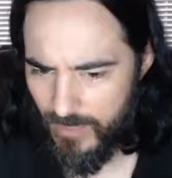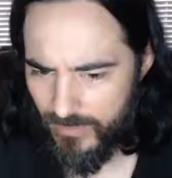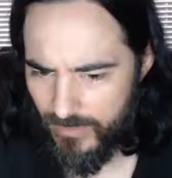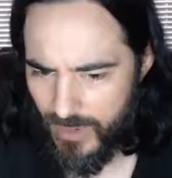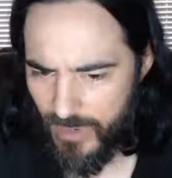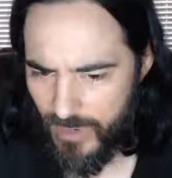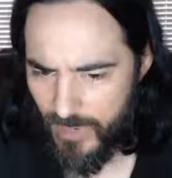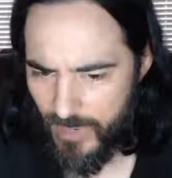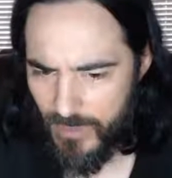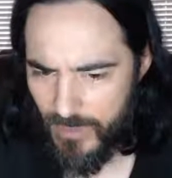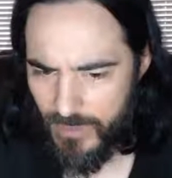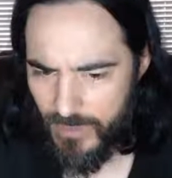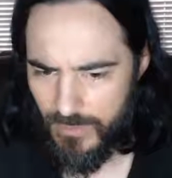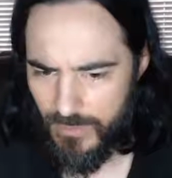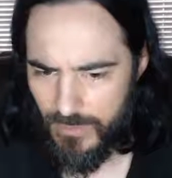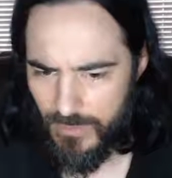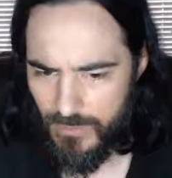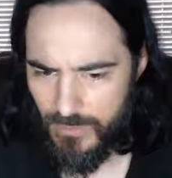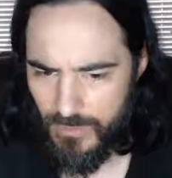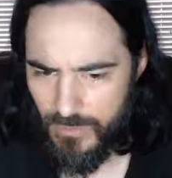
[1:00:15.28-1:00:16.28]
of it
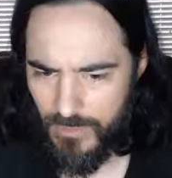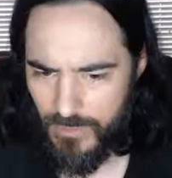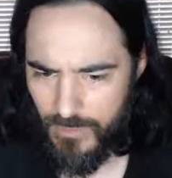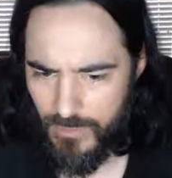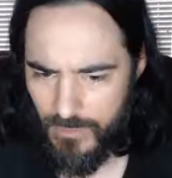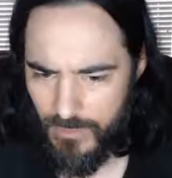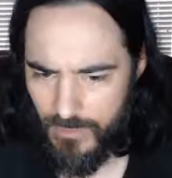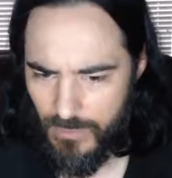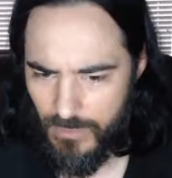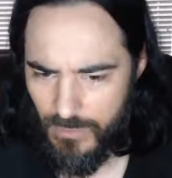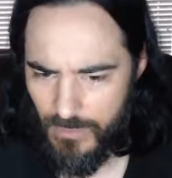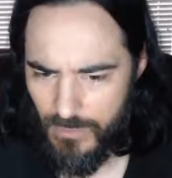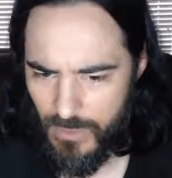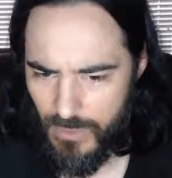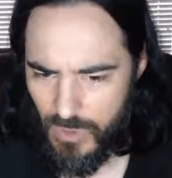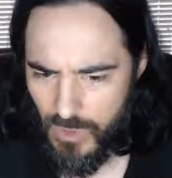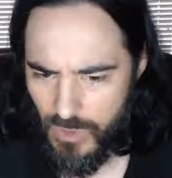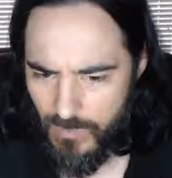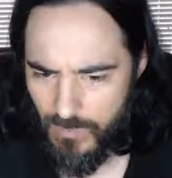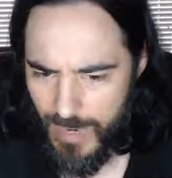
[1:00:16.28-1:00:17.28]

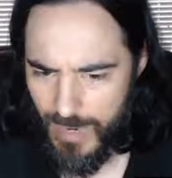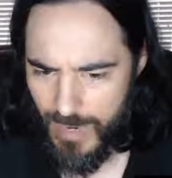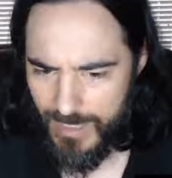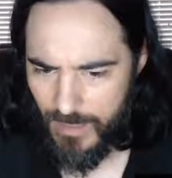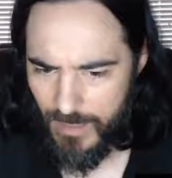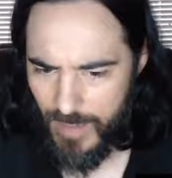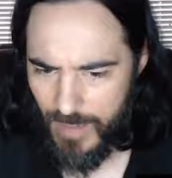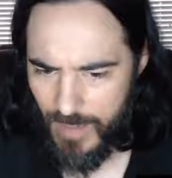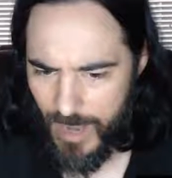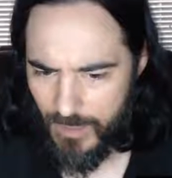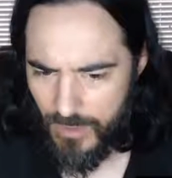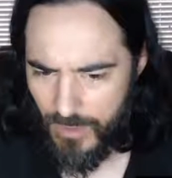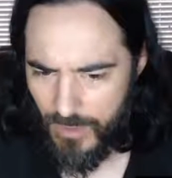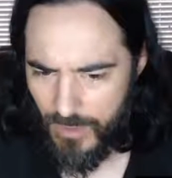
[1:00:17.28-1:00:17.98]
make it not good?